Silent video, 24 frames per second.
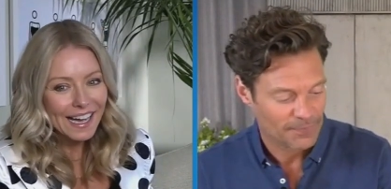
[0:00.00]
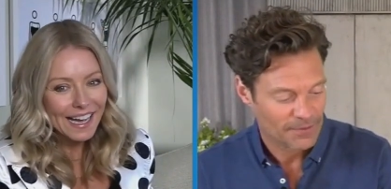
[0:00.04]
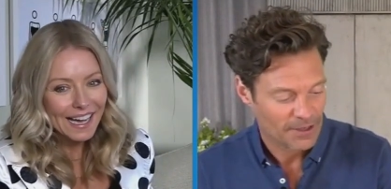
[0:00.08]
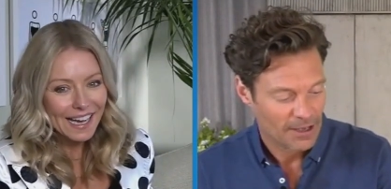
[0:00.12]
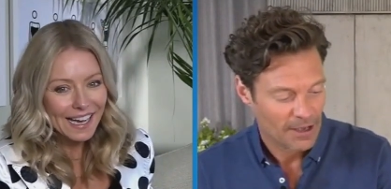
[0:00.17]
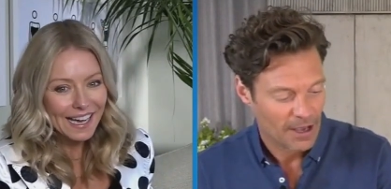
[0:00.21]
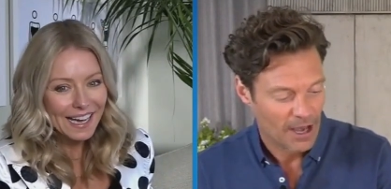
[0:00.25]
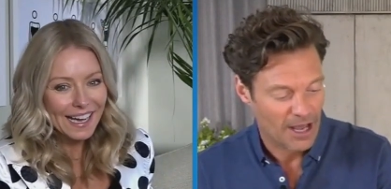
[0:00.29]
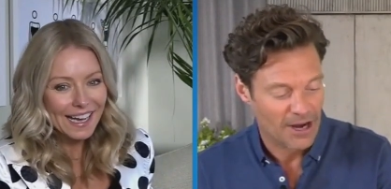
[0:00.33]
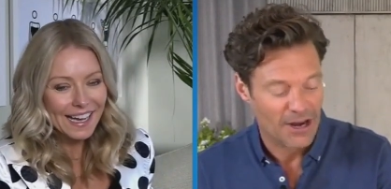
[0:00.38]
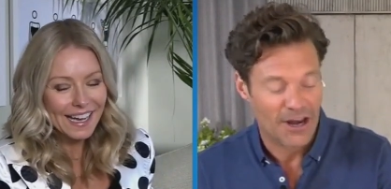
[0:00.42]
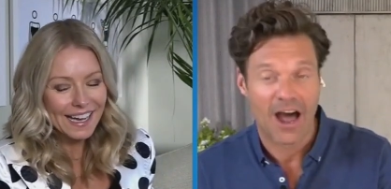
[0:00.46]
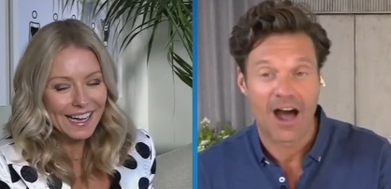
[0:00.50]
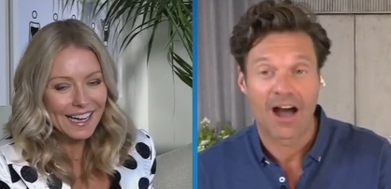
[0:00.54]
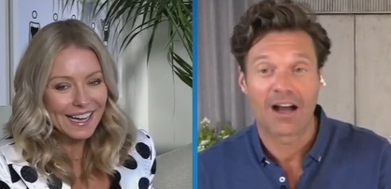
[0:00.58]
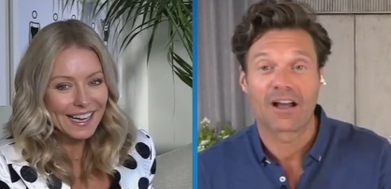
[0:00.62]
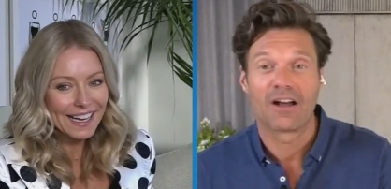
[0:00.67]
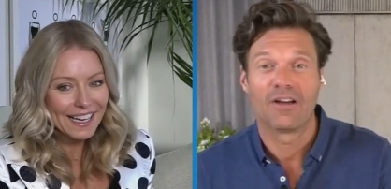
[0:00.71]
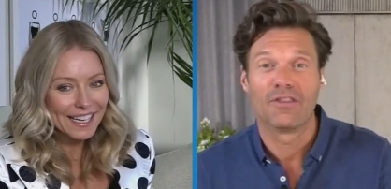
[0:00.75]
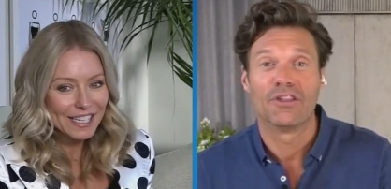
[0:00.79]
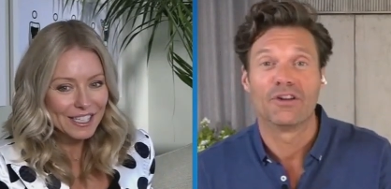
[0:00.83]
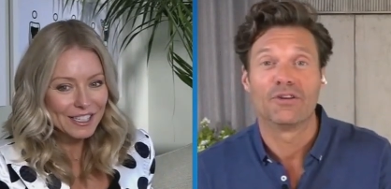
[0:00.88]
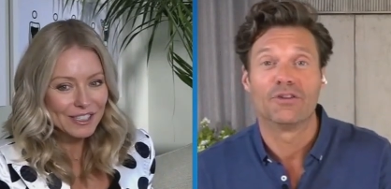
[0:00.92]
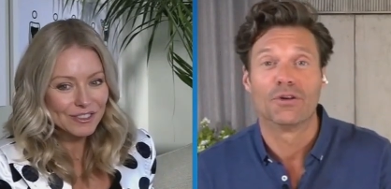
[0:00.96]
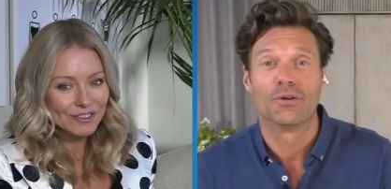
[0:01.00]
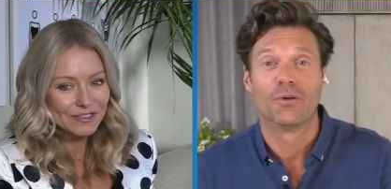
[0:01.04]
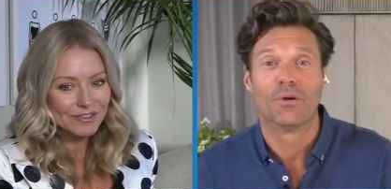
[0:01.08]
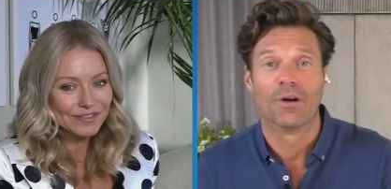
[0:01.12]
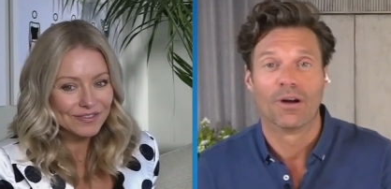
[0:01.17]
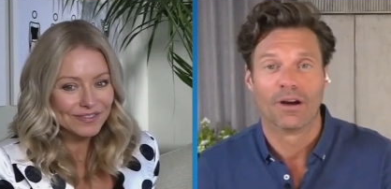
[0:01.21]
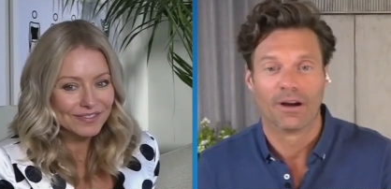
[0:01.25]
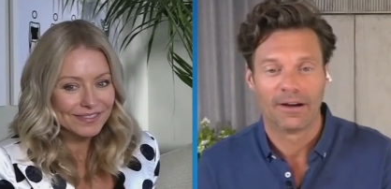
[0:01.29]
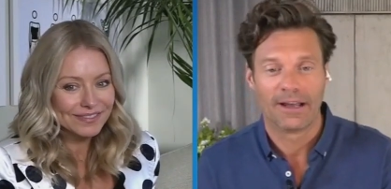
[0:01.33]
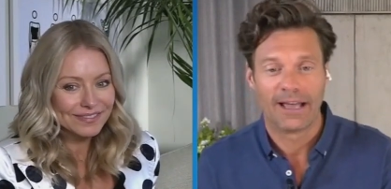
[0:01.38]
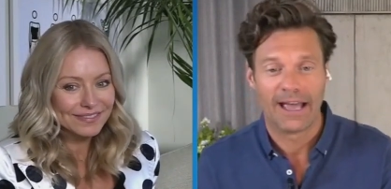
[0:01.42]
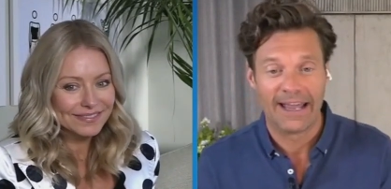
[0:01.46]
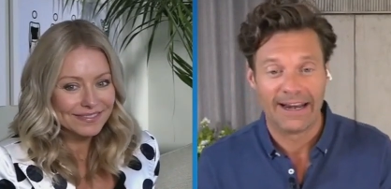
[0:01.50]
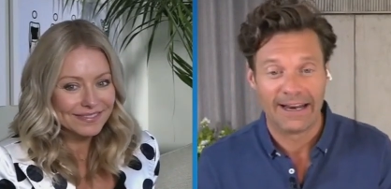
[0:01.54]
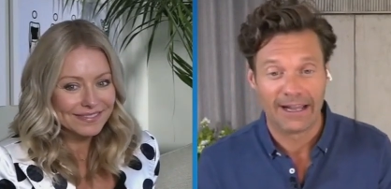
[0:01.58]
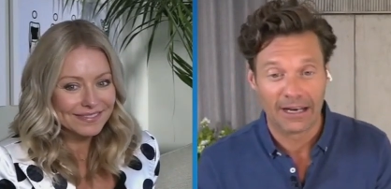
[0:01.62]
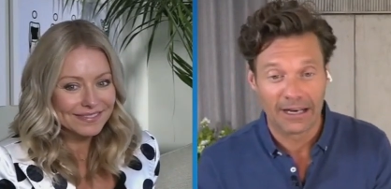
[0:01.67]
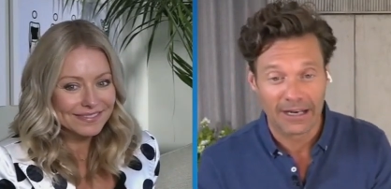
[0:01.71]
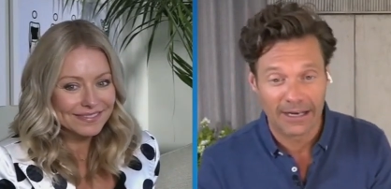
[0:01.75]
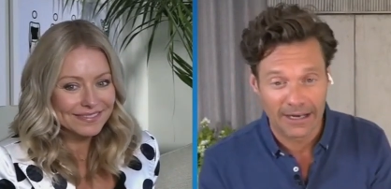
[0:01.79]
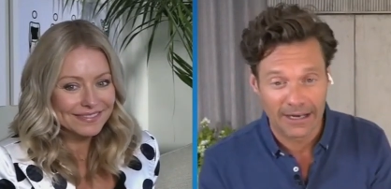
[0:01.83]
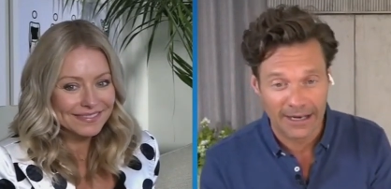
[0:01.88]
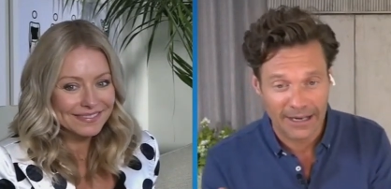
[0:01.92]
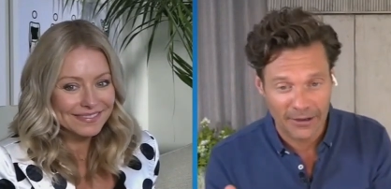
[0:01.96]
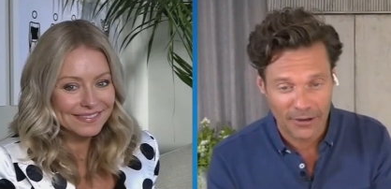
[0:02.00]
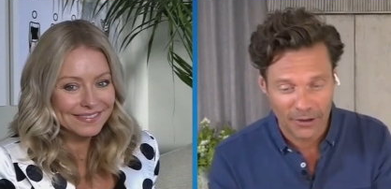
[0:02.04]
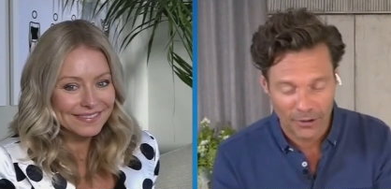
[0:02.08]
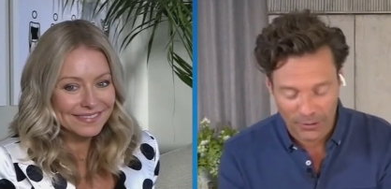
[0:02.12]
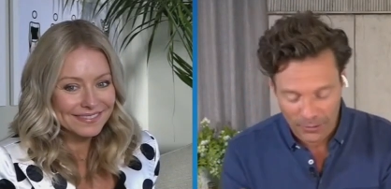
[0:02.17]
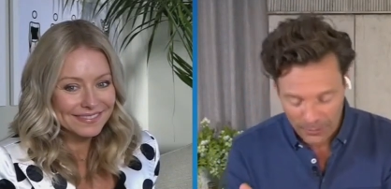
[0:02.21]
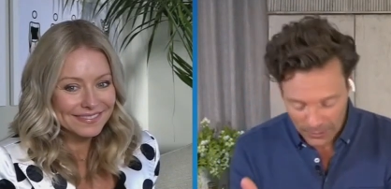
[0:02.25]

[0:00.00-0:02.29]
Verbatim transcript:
Speaker 1: a knock on the door and a little